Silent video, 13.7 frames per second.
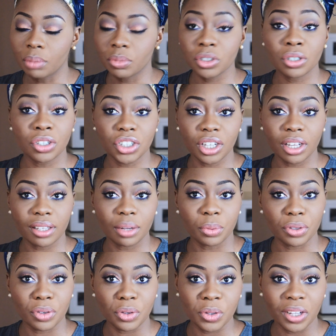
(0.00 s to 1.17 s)
just going to share that
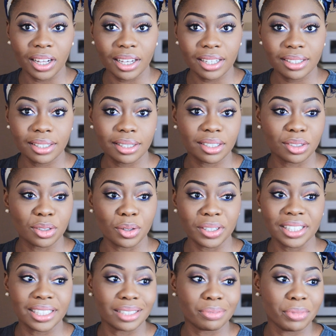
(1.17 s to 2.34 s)
with you guys. This is good.
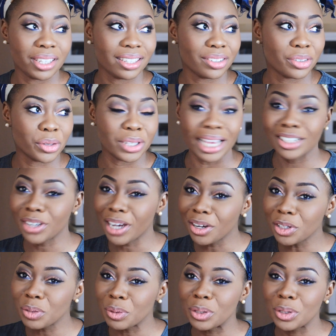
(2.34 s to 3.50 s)
This is me going. I try
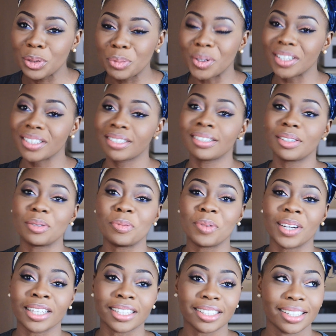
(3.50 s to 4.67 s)
not to be too personal on
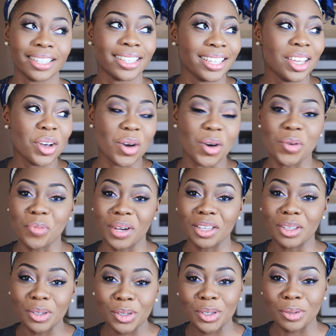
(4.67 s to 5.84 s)
my
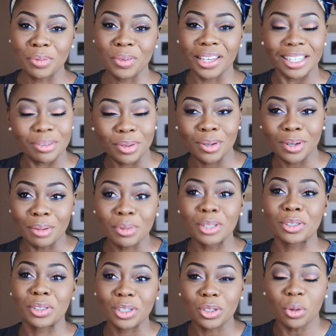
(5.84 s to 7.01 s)
YouTube page, but I'm going
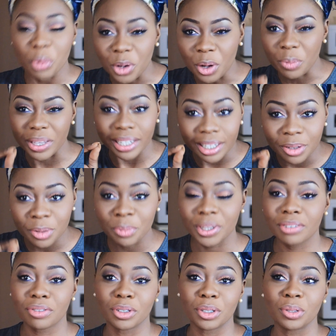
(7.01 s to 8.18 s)
to just open up a little
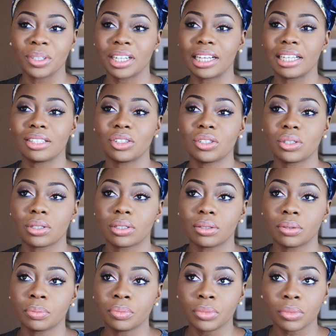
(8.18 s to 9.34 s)
bit for you guys just
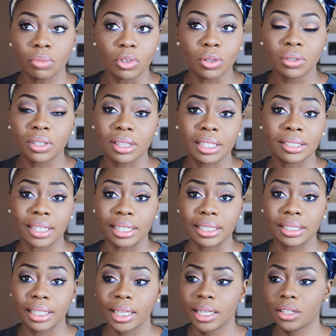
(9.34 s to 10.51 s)
to know the things I
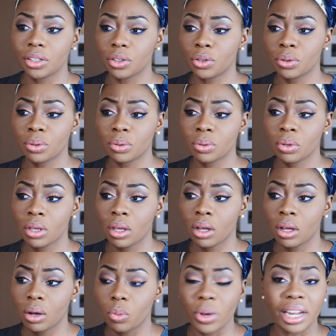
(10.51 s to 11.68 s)
did, you know,
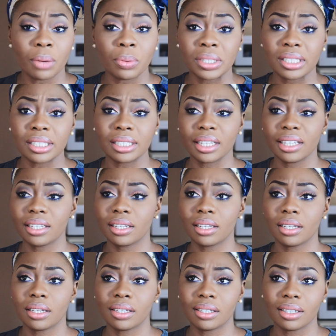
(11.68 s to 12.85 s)
when I wasn't
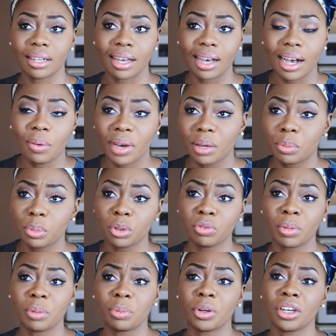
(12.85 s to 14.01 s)
dating, how I improved
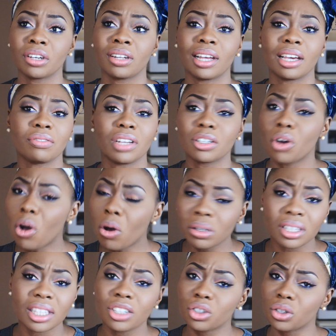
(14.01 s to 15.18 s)
my prayer life, like all the
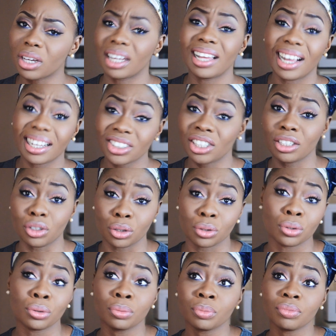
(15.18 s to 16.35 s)
things you can actually
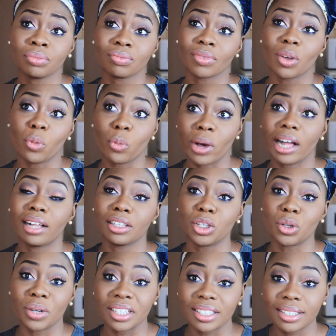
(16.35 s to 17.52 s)
do while
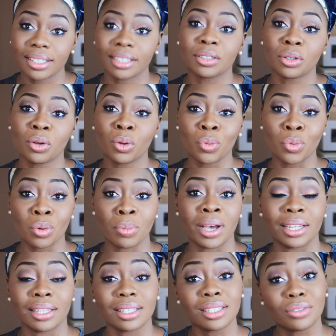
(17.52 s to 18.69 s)
you're a single
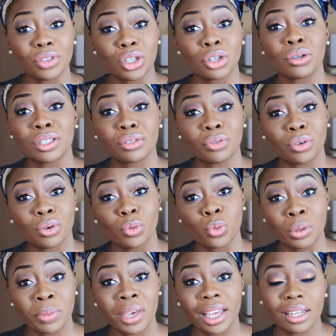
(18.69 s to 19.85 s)
woman. This video is for
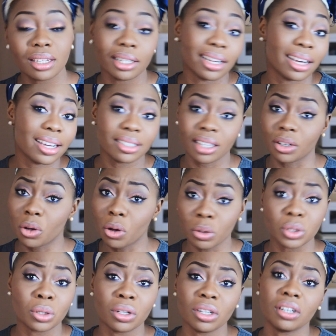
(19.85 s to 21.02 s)
women. Guys can
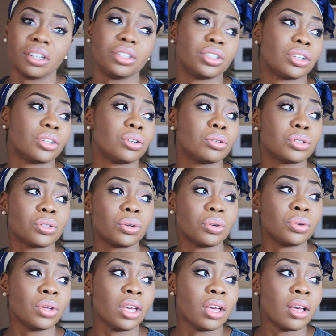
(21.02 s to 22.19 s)
also learn. You can
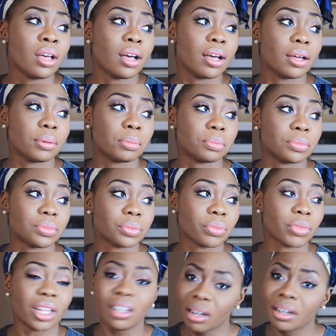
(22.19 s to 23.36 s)
also
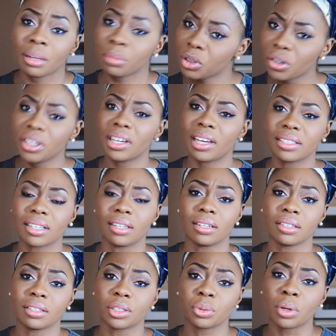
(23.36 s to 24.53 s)
learn. I'm sure you guys can
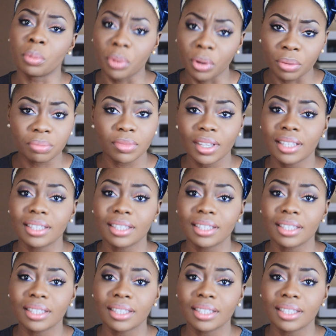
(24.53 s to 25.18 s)
learn as well, but